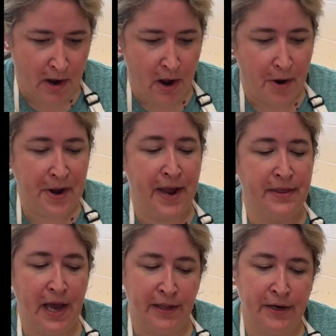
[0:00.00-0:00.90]
Okay,
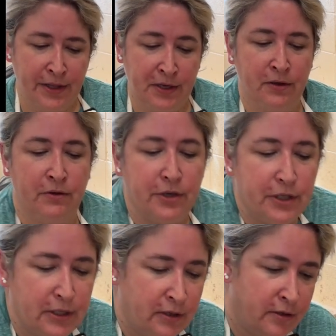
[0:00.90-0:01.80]
the other thing you could
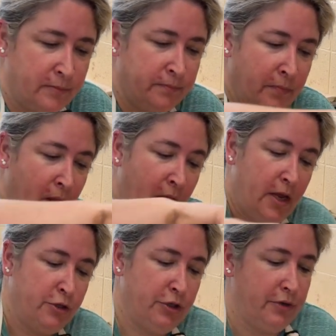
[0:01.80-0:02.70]
do
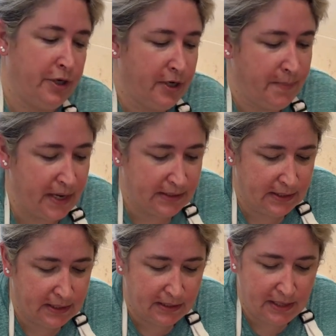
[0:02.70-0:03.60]
is you could
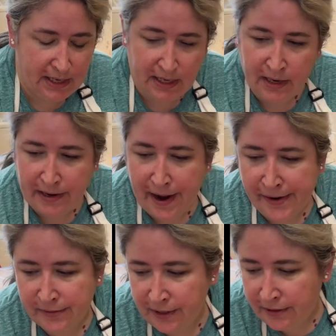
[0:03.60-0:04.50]
basically, I
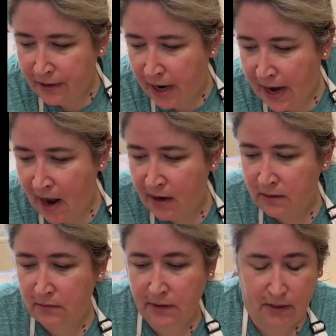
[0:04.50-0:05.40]
don't know, cut
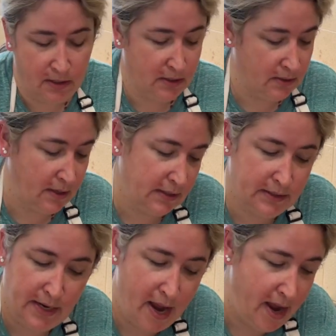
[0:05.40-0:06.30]
out, let's
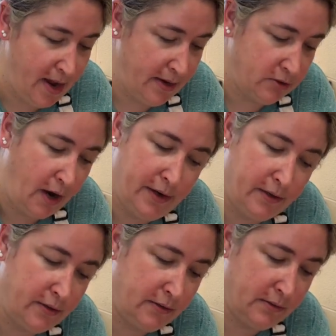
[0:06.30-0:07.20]
say,
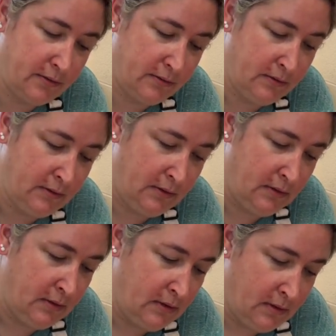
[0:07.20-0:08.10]
triangles.
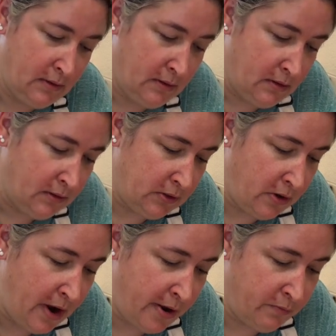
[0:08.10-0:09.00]
So
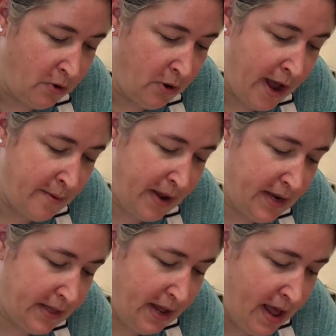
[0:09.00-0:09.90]
I'd roll out my
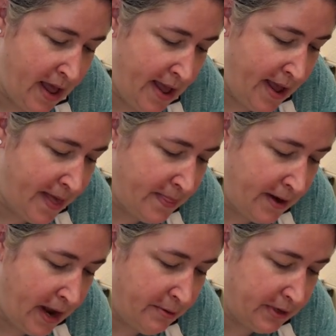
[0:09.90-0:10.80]
clay and then
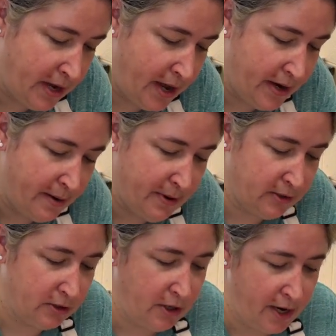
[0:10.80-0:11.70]
I would cut a bunch
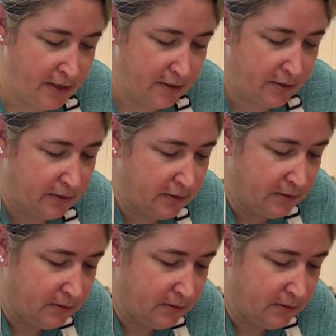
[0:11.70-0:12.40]
of triangles.